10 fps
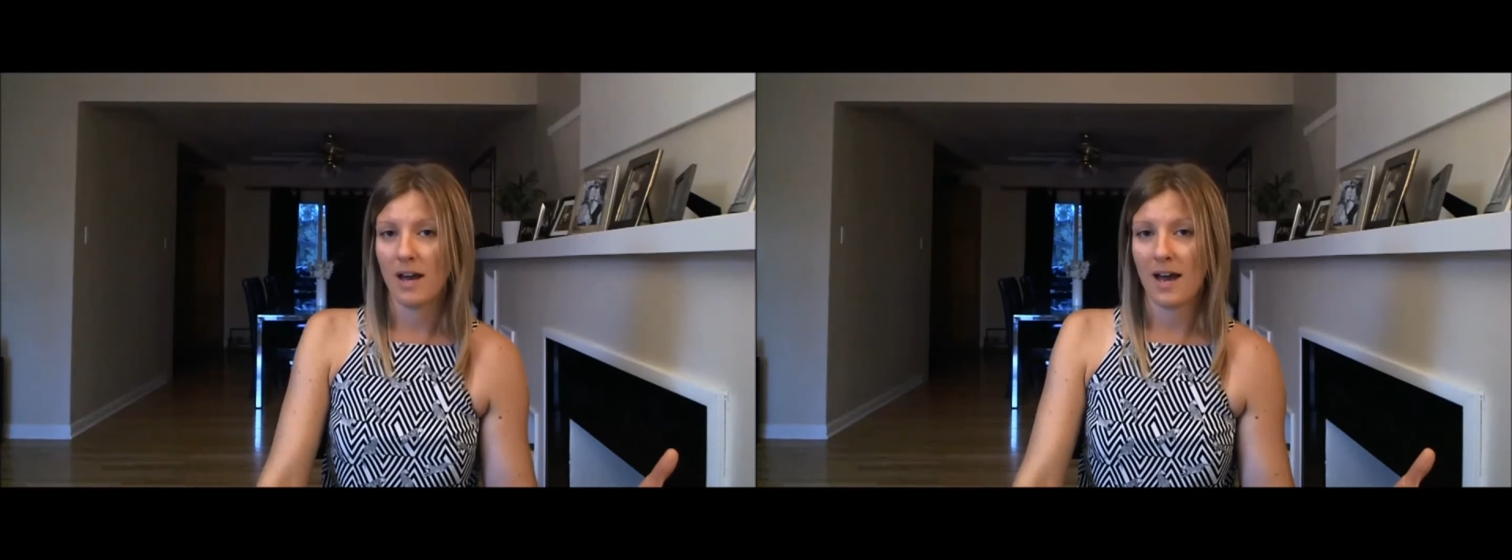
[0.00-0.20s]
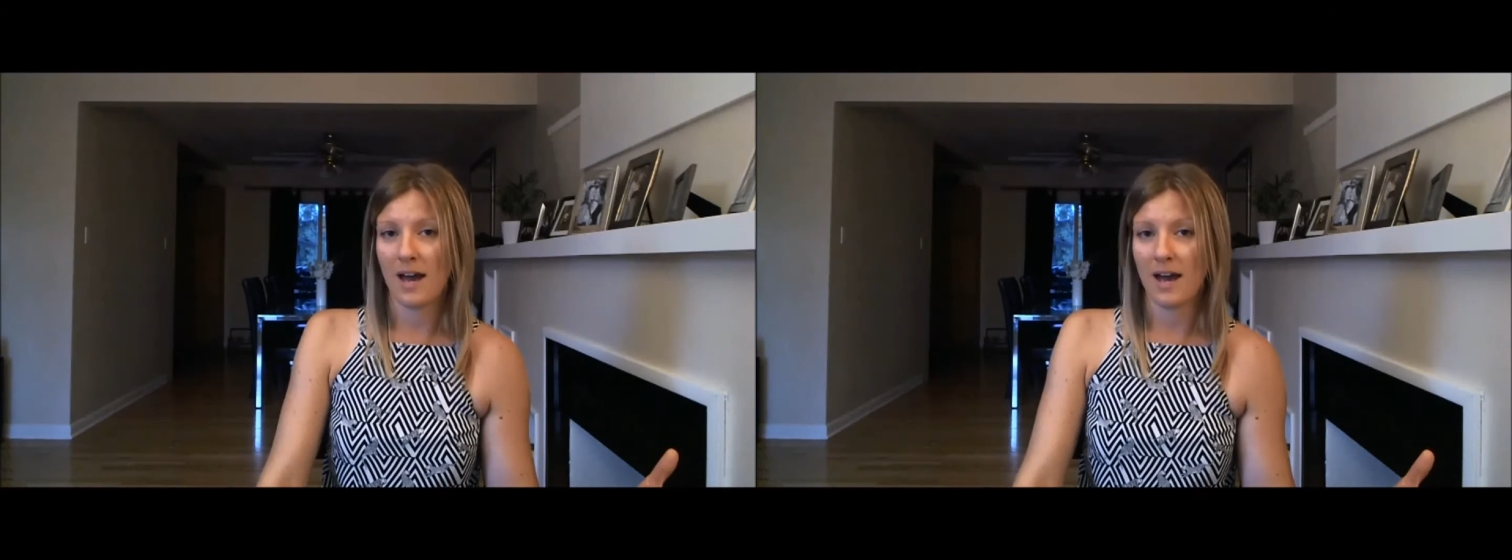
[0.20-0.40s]

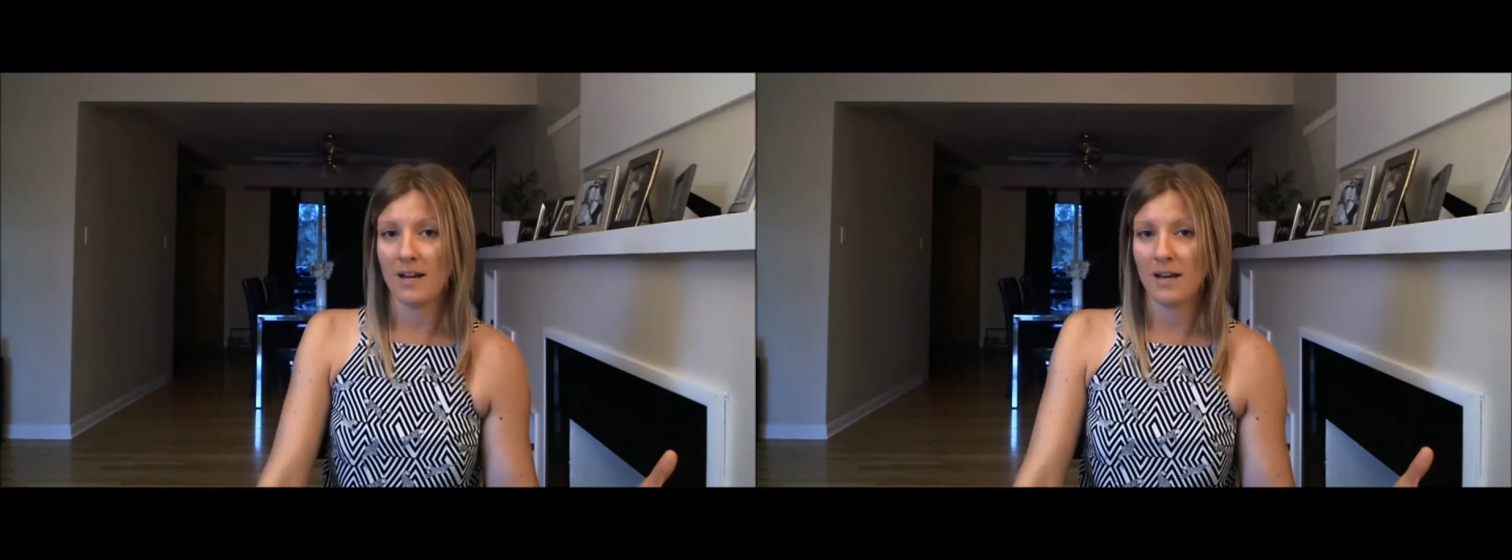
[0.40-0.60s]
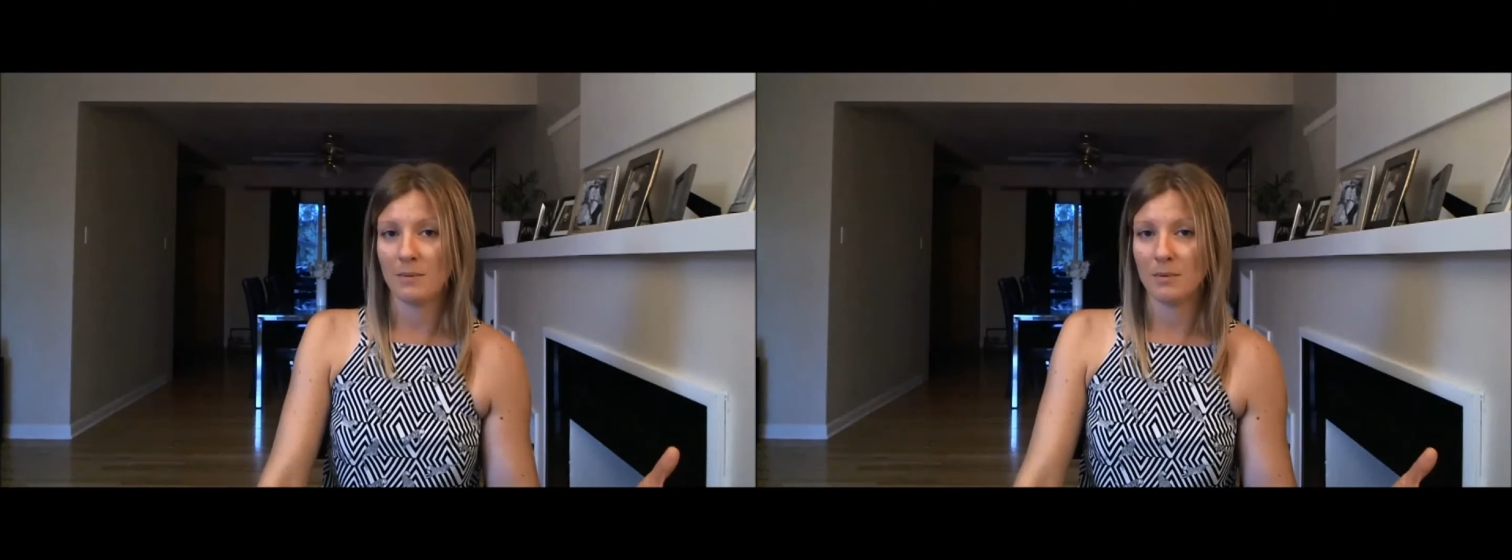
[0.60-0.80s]
and
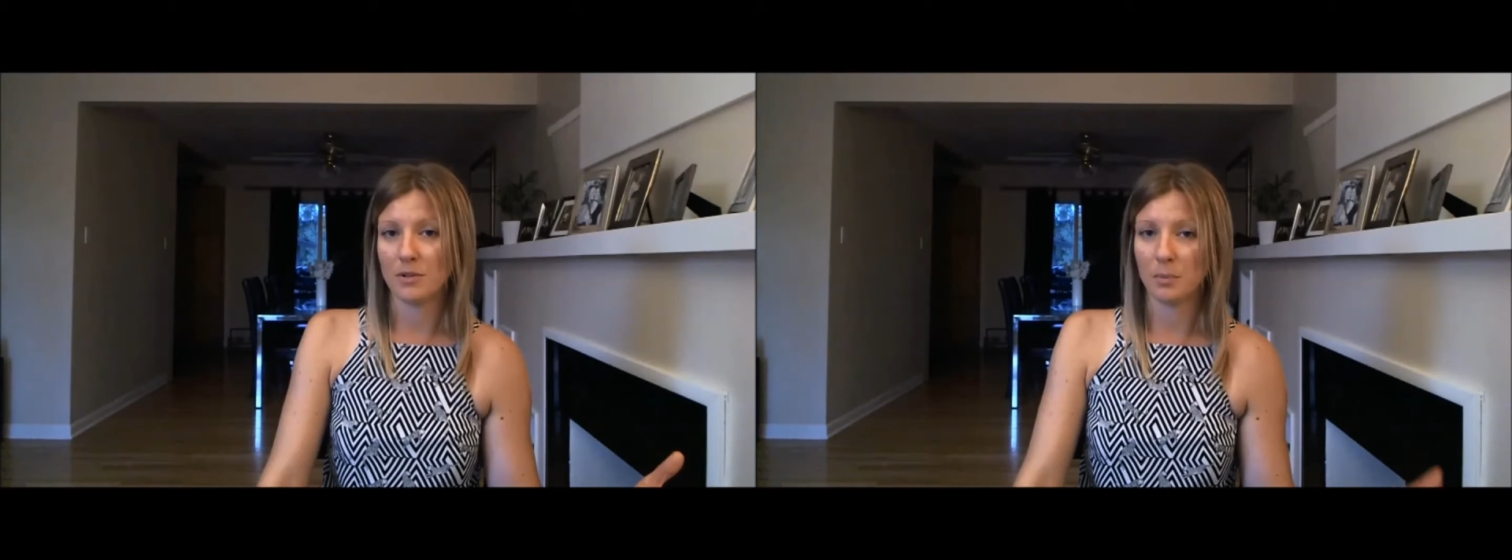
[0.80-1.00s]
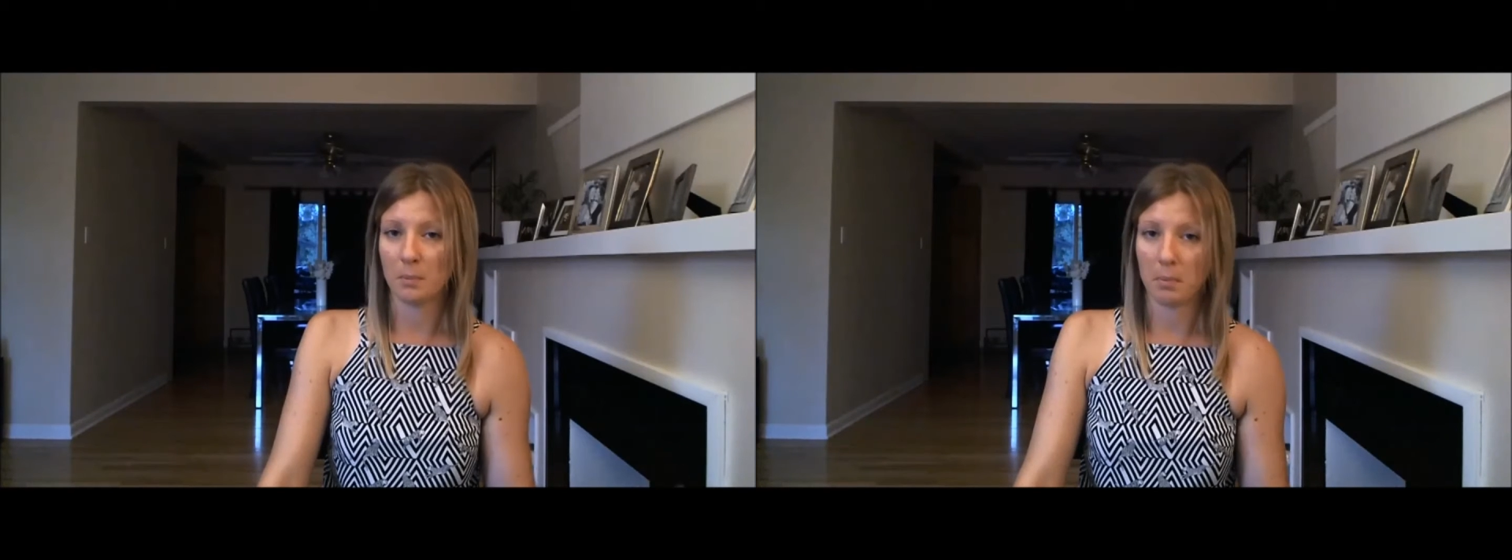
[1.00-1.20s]
able
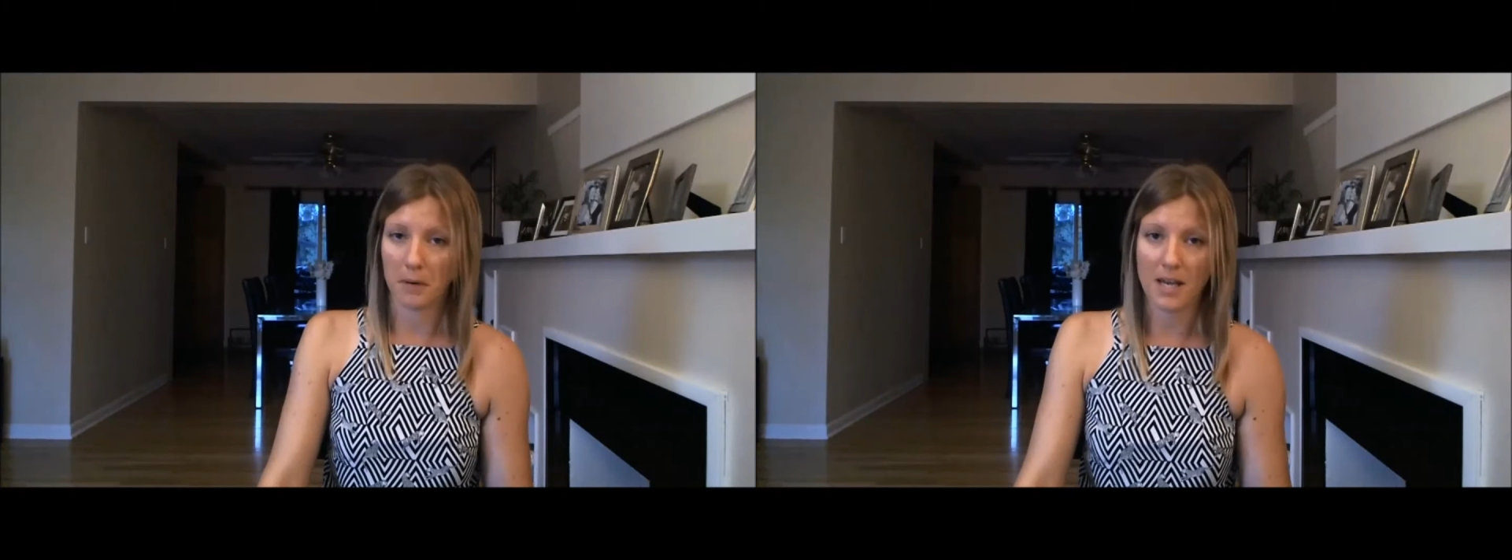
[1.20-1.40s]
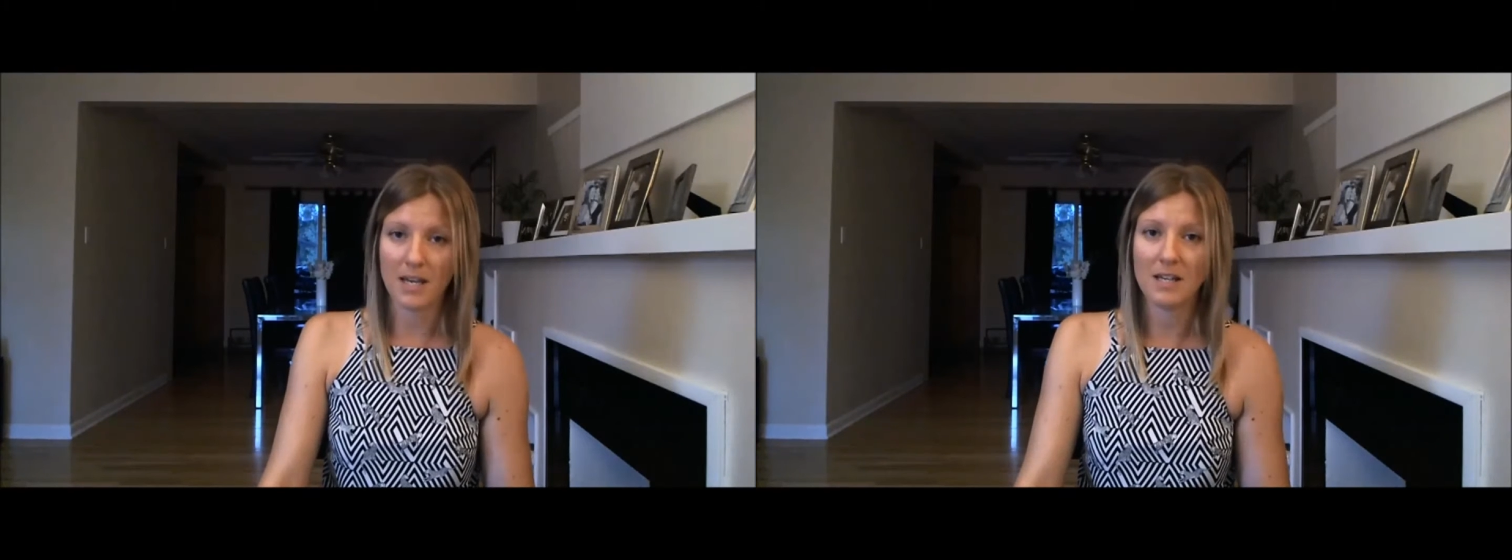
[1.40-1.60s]
to
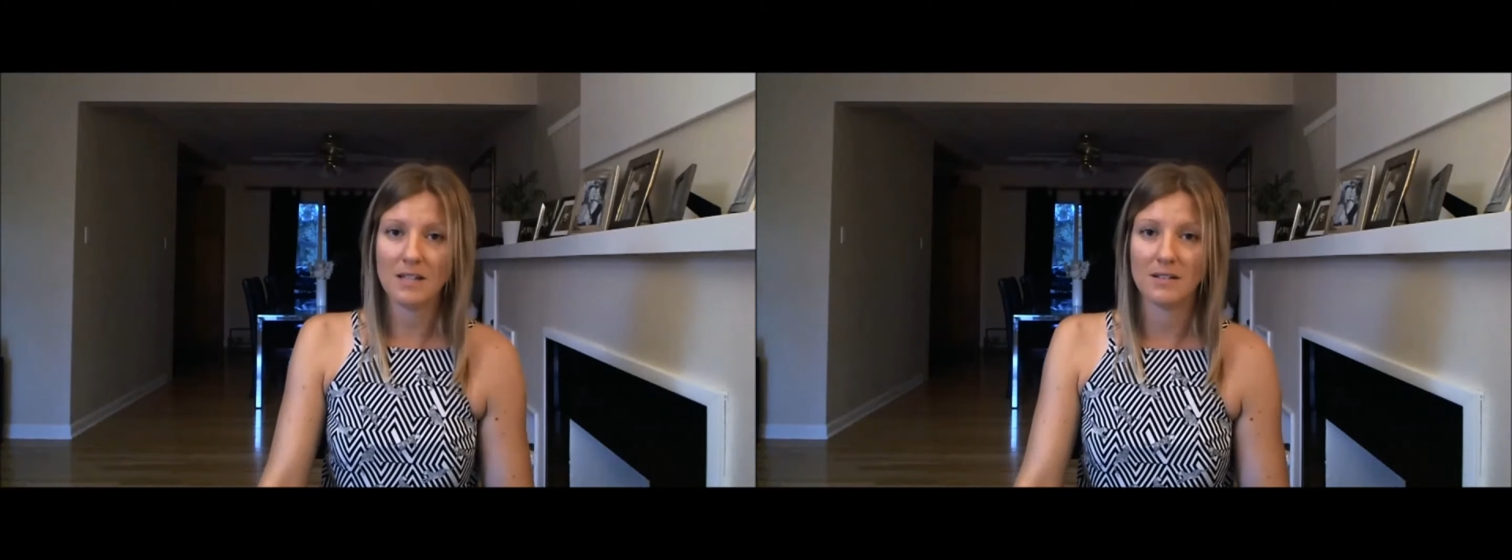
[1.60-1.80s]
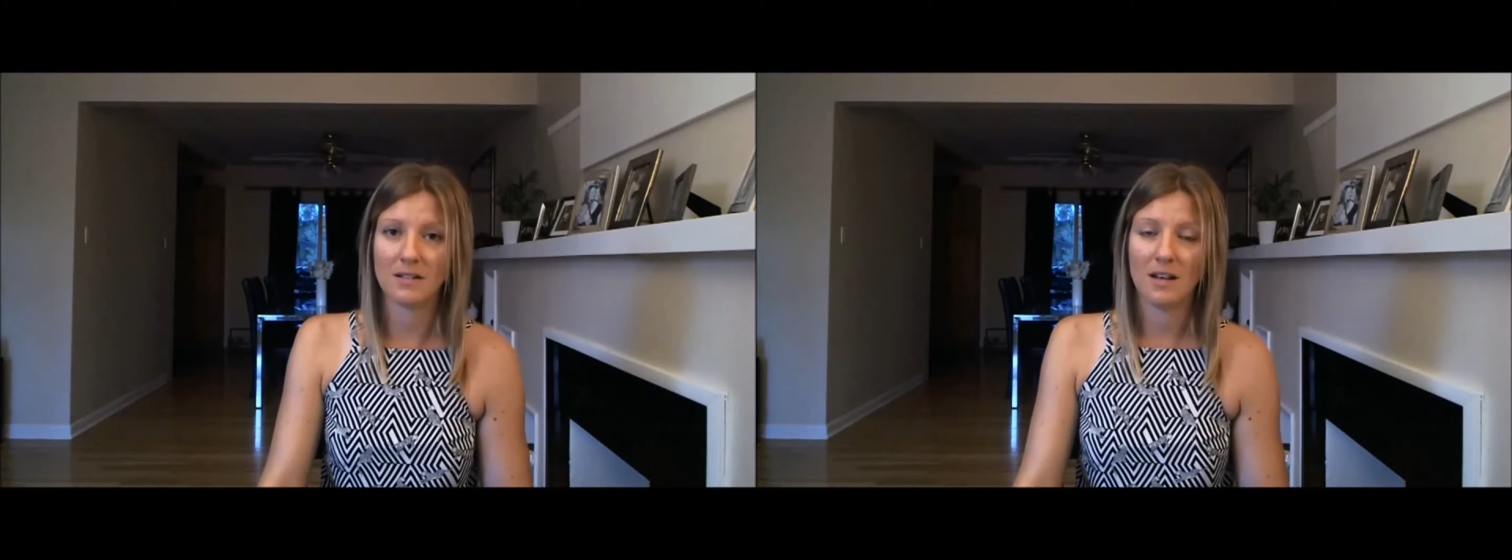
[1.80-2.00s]
break it,